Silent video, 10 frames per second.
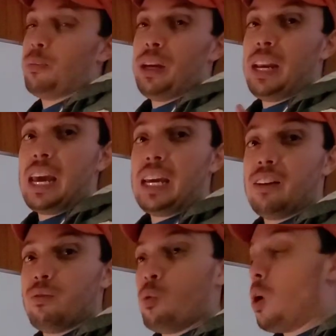going to be
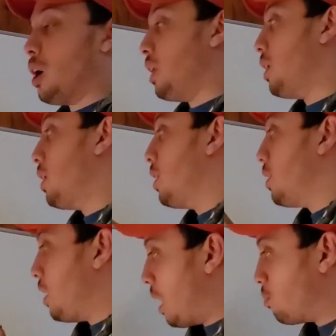negative 1
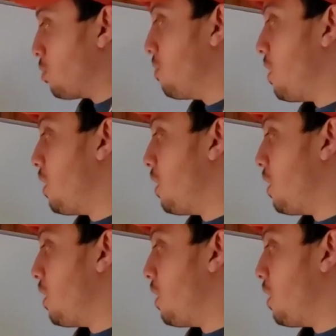absolute